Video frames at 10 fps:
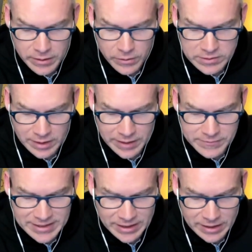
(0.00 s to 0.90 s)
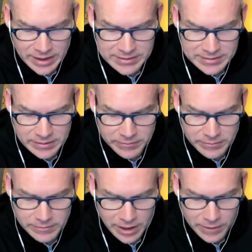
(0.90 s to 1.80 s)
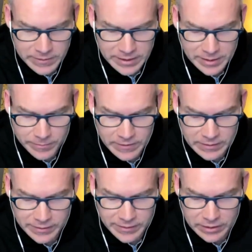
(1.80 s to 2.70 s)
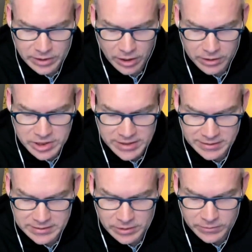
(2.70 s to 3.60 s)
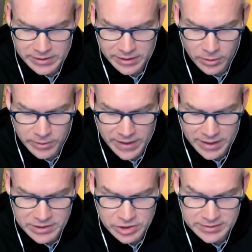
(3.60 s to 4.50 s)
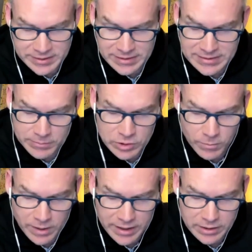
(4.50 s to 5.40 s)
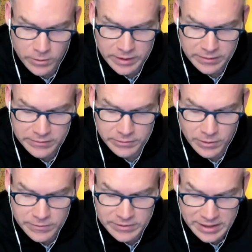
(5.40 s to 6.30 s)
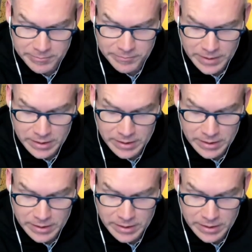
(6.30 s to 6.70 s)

There's a lot of second guessing, I often end up feeling like a dog chasing its own tail, but that is just the conceptual mind going into overtime.